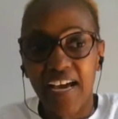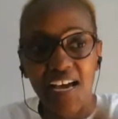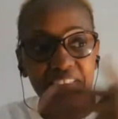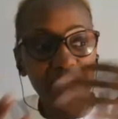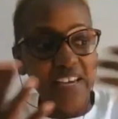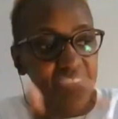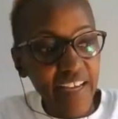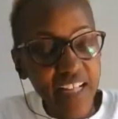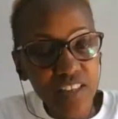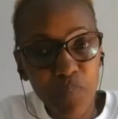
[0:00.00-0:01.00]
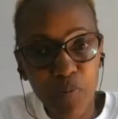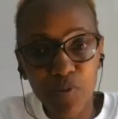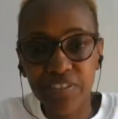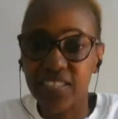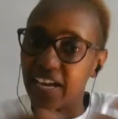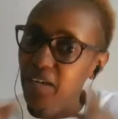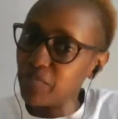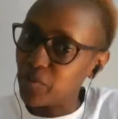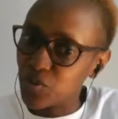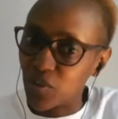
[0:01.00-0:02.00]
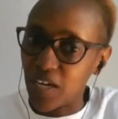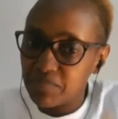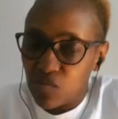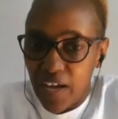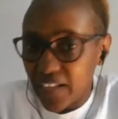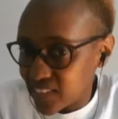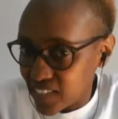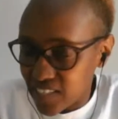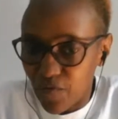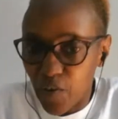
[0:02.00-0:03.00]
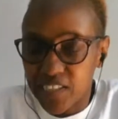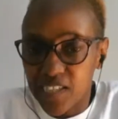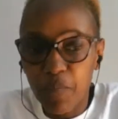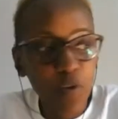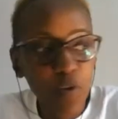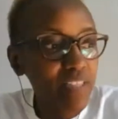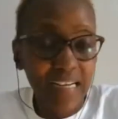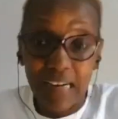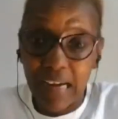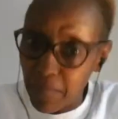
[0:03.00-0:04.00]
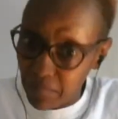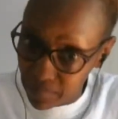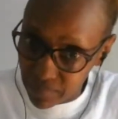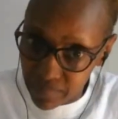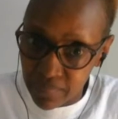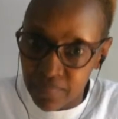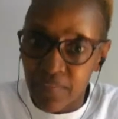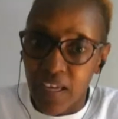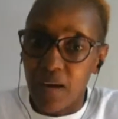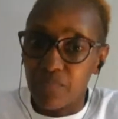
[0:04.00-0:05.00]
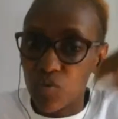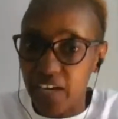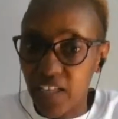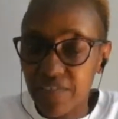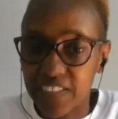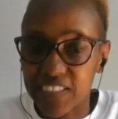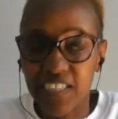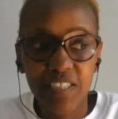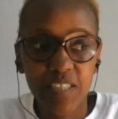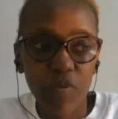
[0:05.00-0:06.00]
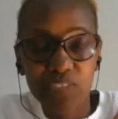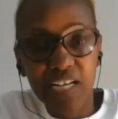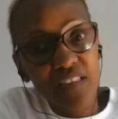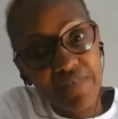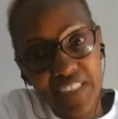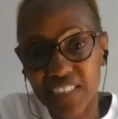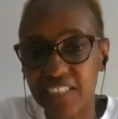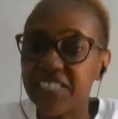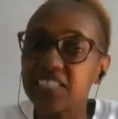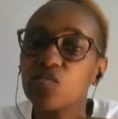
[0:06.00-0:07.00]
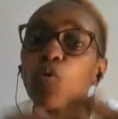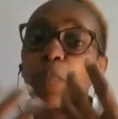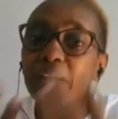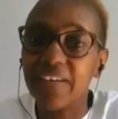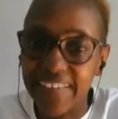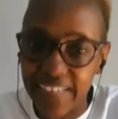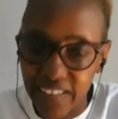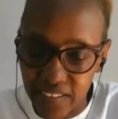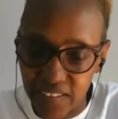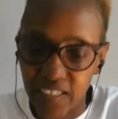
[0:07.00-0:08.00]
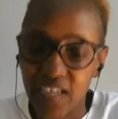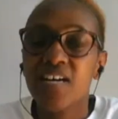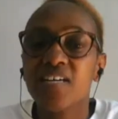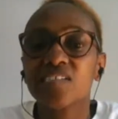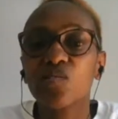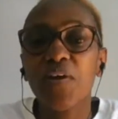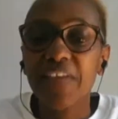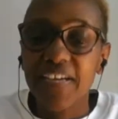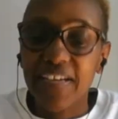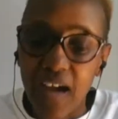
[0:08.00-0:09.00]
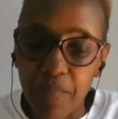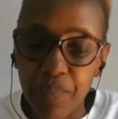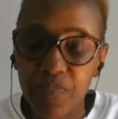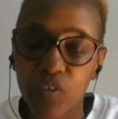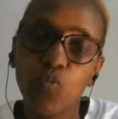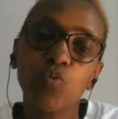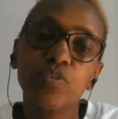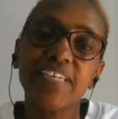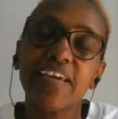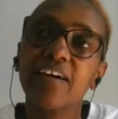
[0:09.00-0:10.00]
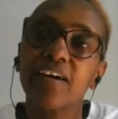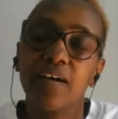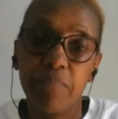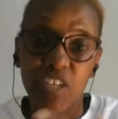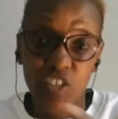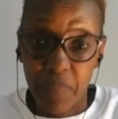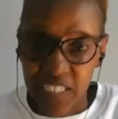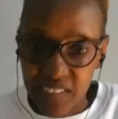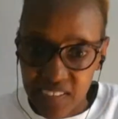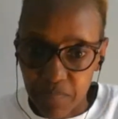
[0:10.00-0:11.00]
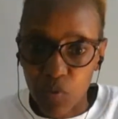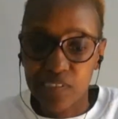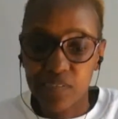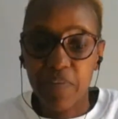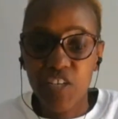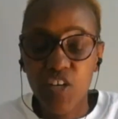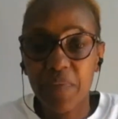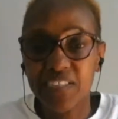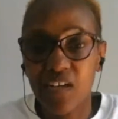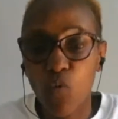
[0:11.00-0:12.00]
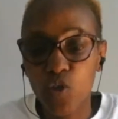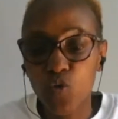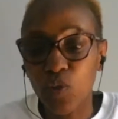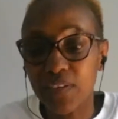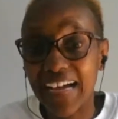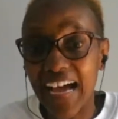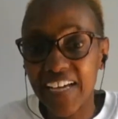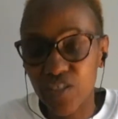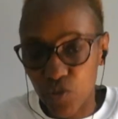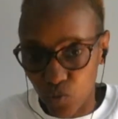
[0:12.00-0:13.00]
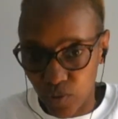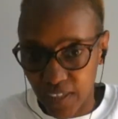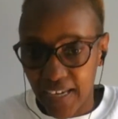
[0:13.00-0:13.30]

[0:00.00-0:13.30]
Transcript: And then in the health post, they're able to come to a health center, for example, they can come to the health facility because health facilities open daily. So when they come, you will take measurements because measurements are what will guide you